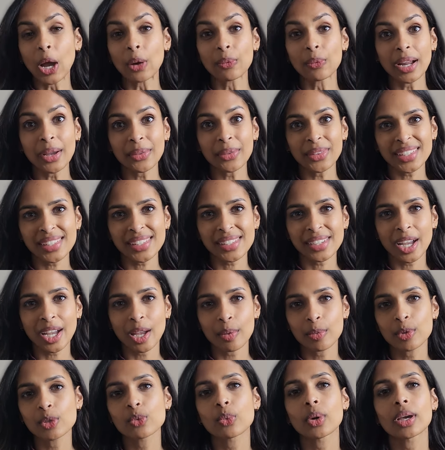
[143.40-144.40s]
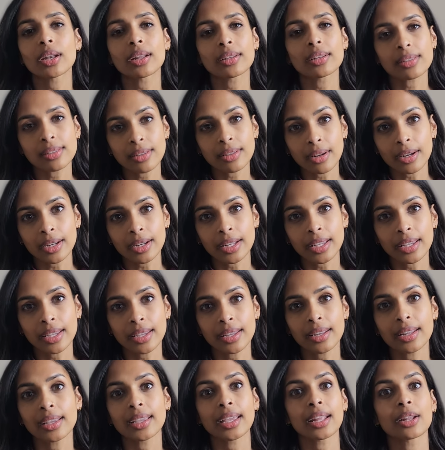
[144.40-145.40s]
Around this time is when I
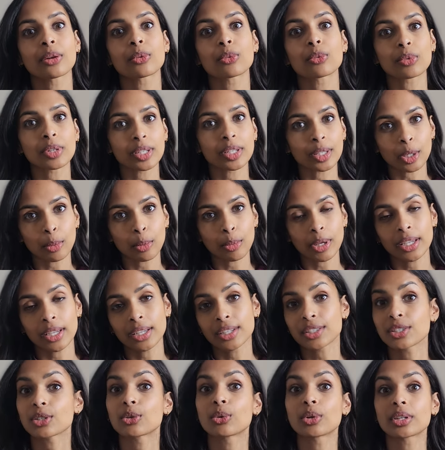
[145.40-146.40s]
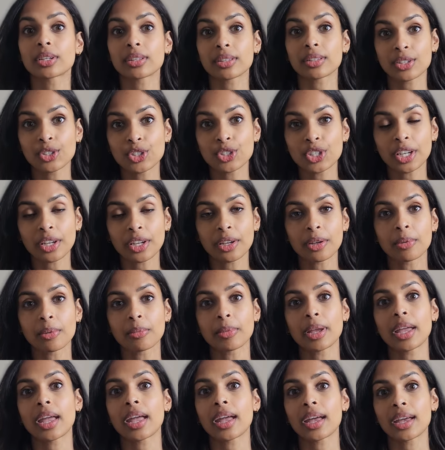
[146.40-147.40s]
started getting really big into going to the gym
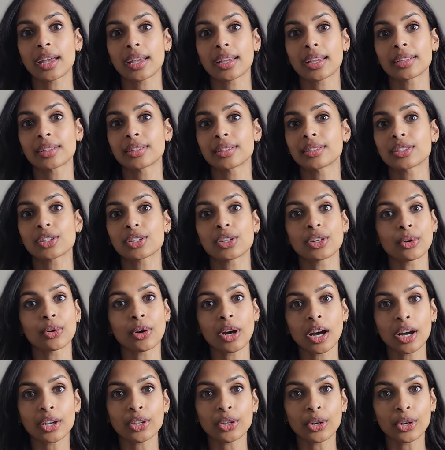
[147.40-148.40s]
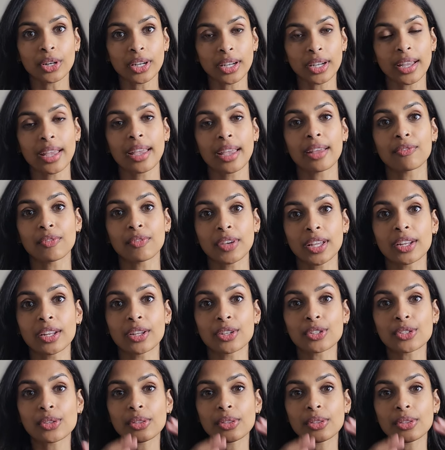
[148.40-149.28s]
and, you know, hot yoga and fitness.